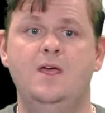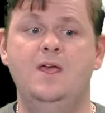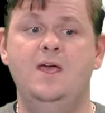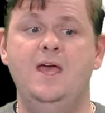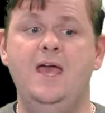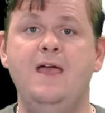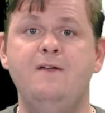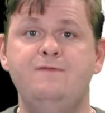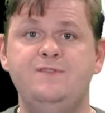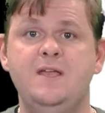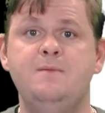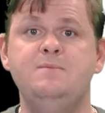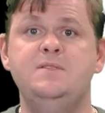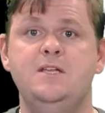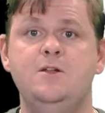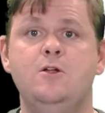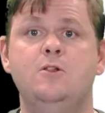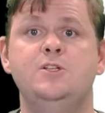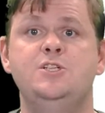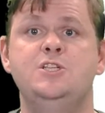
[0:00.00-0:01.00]
FDM
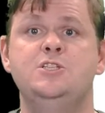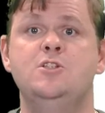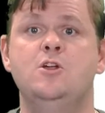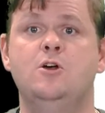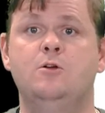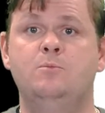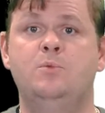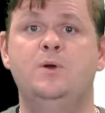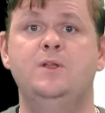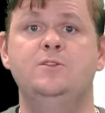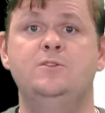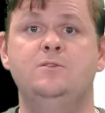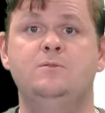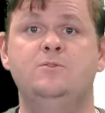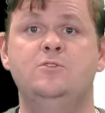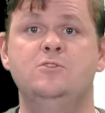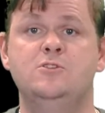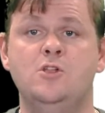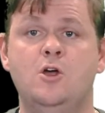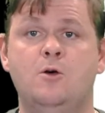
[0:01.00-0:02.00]
technology
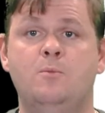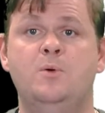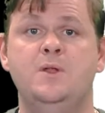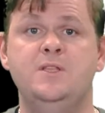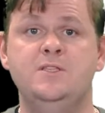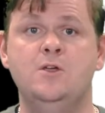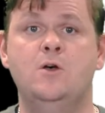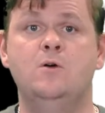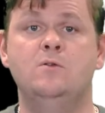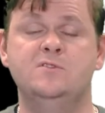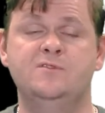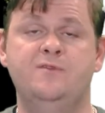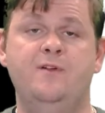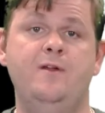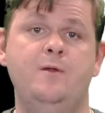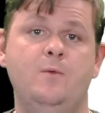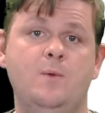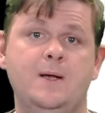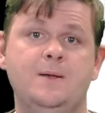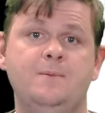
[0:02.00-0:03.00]
does not print holes
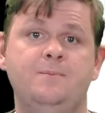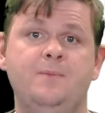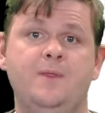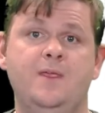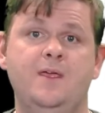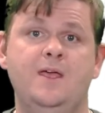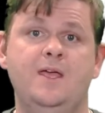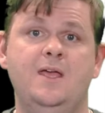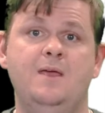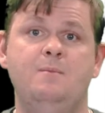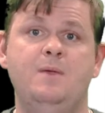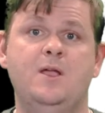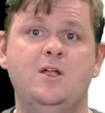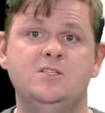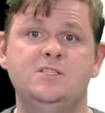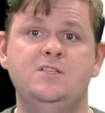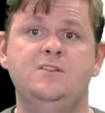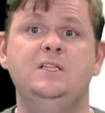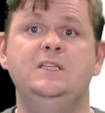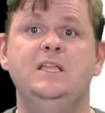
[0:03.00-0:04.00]
very well.
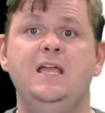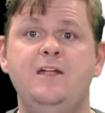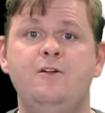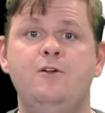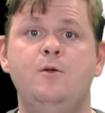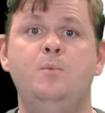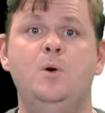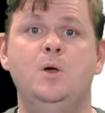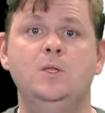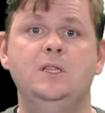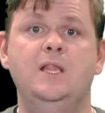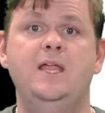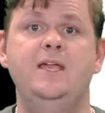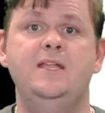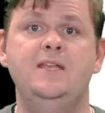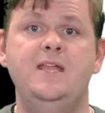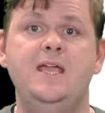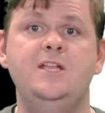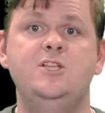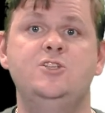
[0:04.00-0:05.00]
Because of the layer upon
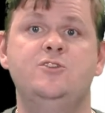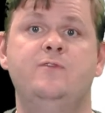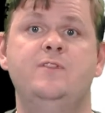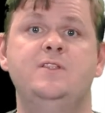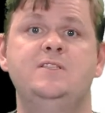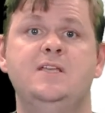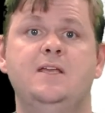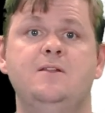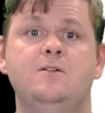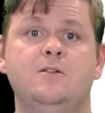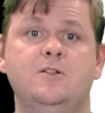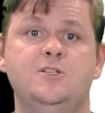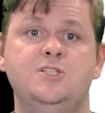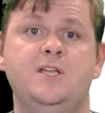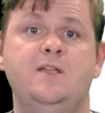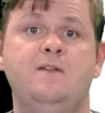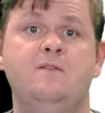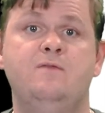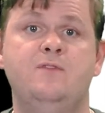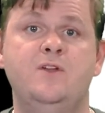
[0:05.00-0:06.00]
layer nature of the
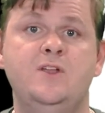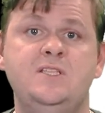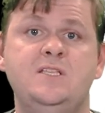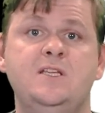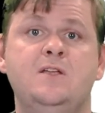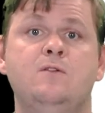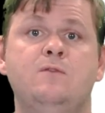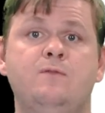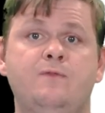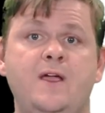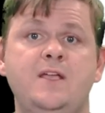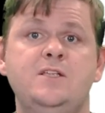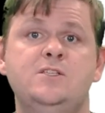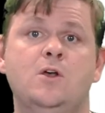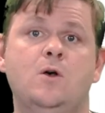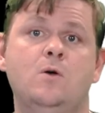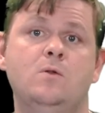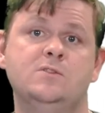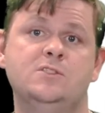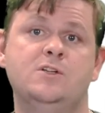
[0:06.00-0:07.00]
technology, vertical face
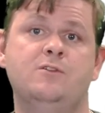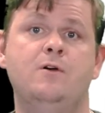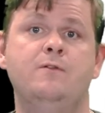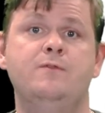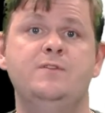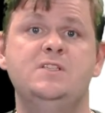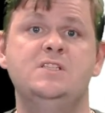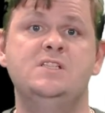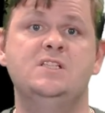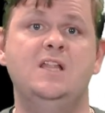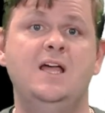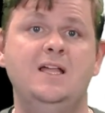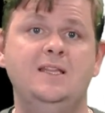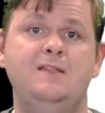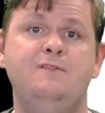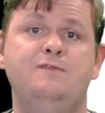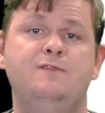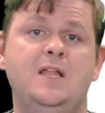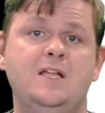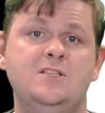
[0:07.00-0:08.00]
holes are often
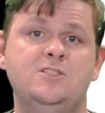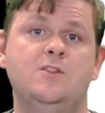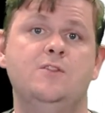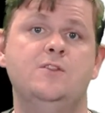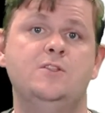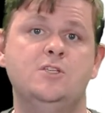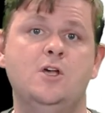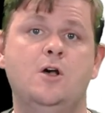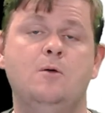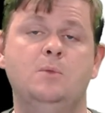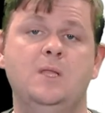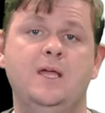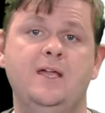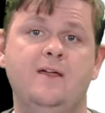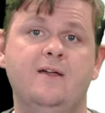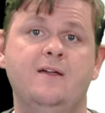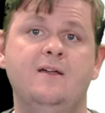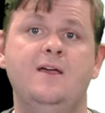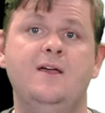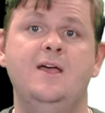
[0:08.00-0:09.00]
slightly flat on the top
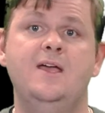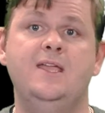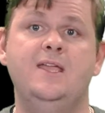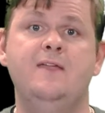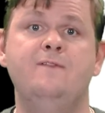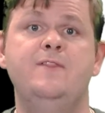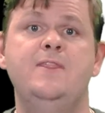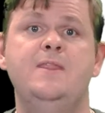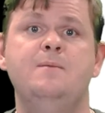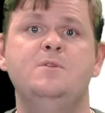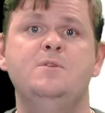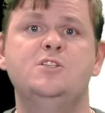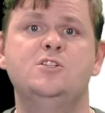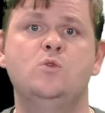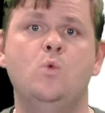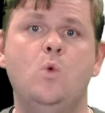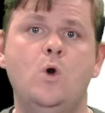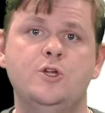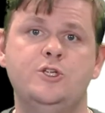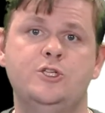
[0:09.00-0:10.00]
layer, giving them a
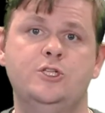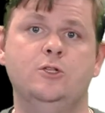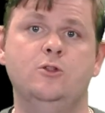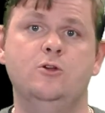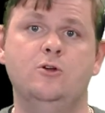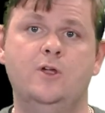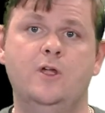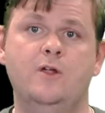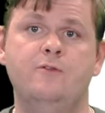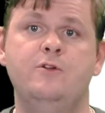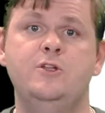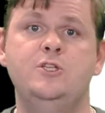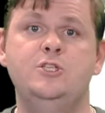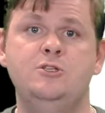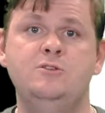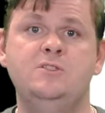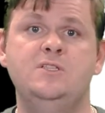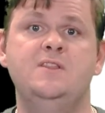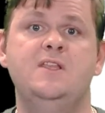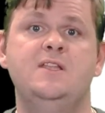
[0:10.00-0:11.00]
squashed look and
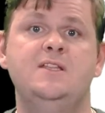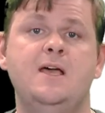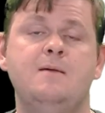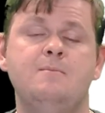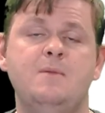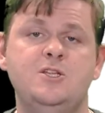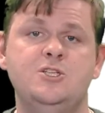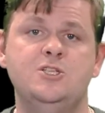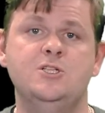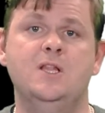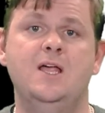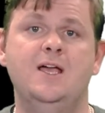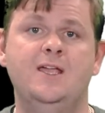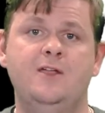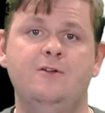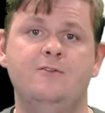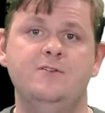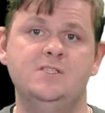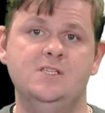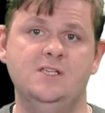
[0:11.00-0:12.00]
reducing their dimensional
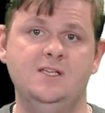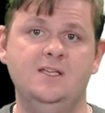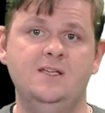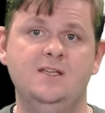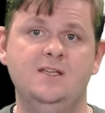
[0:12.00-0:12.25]
accuracy.